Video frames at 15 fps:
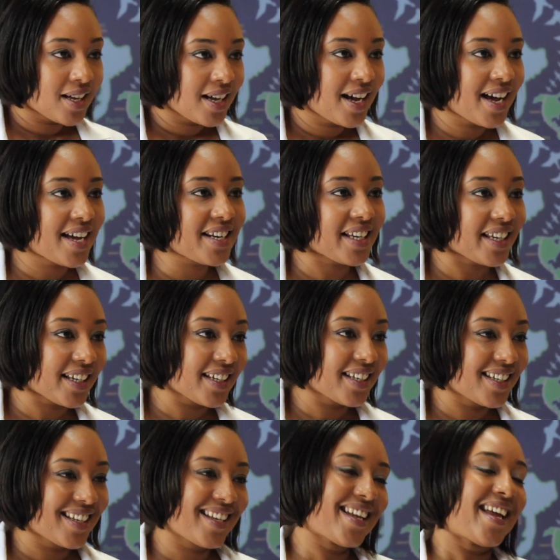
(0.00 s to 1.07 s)
honey.
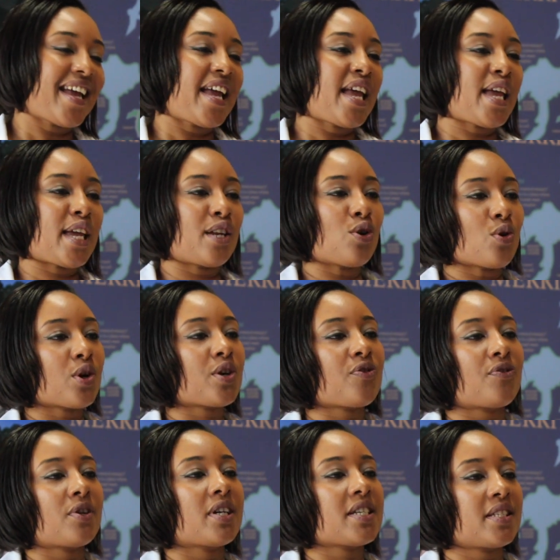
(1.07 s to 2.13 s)
In order
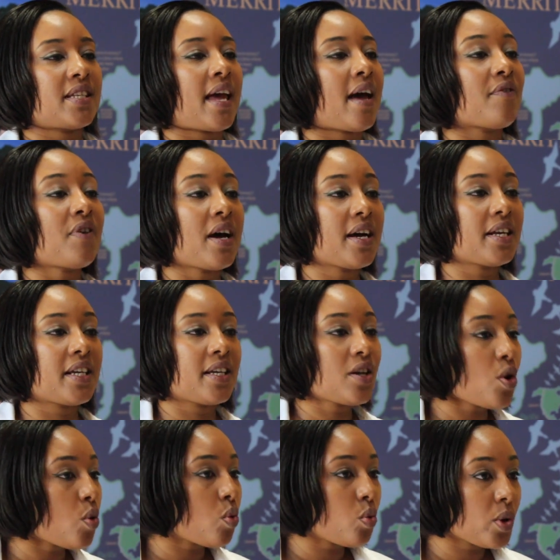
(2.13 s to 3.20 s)
for us to have honey,
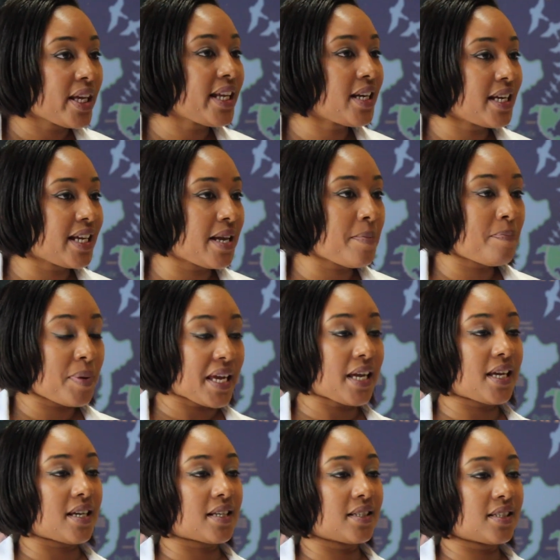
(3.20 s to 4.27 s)
we need
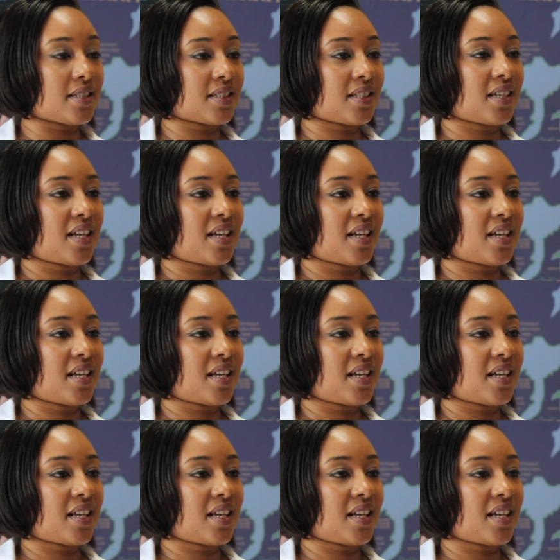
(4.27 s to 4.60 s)
bees.